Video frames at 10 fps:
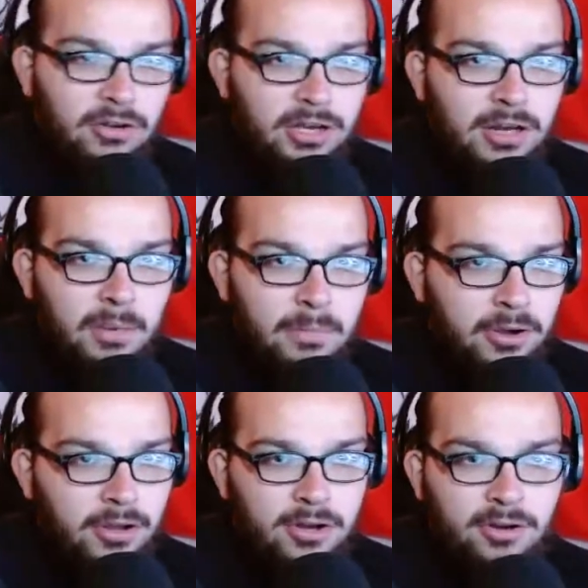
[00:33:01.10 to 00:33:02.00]
going to
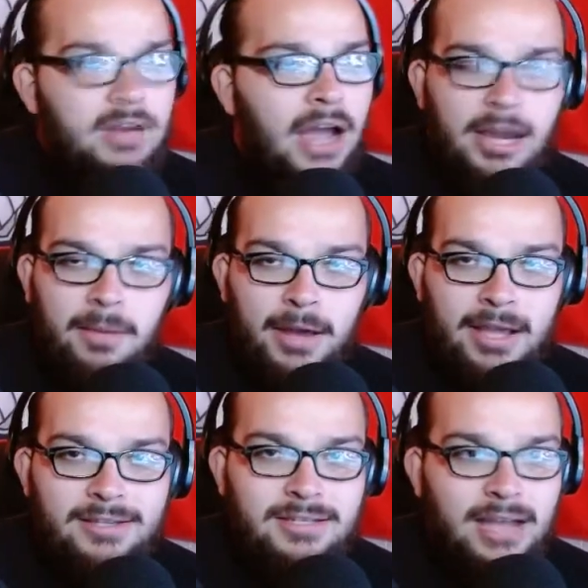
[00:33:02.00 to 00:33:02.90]
book your
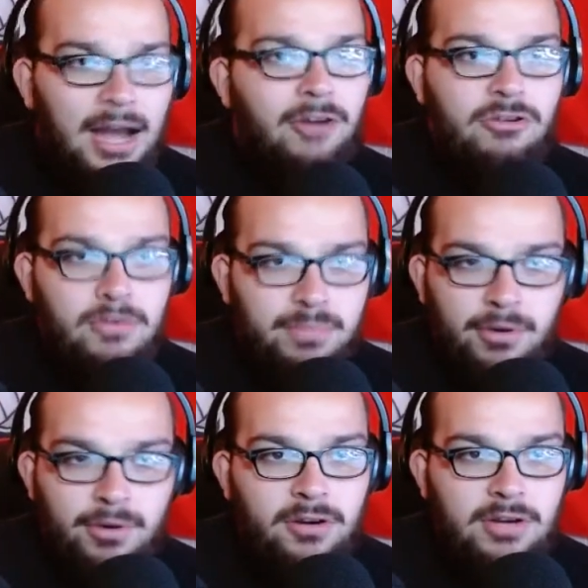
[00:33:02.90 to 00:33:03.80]
dynamites how you
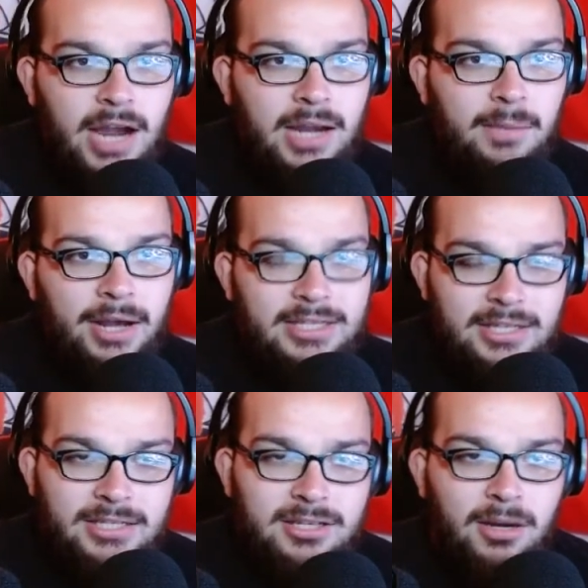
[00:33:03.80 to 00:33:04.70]
book your dynamites,
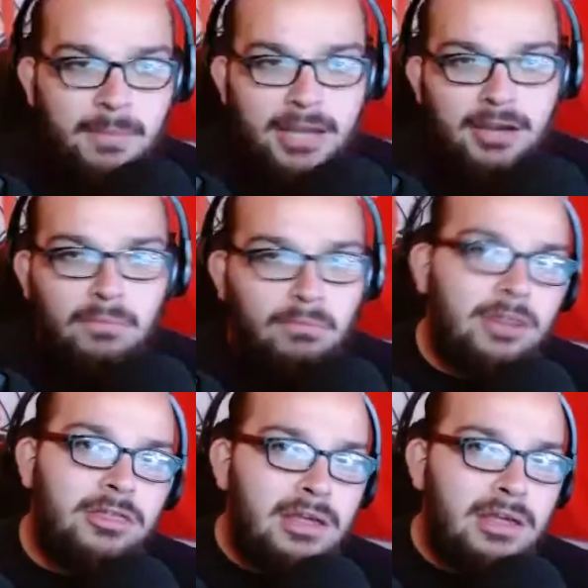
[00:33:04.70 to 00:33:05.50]
and it's going to make your monthly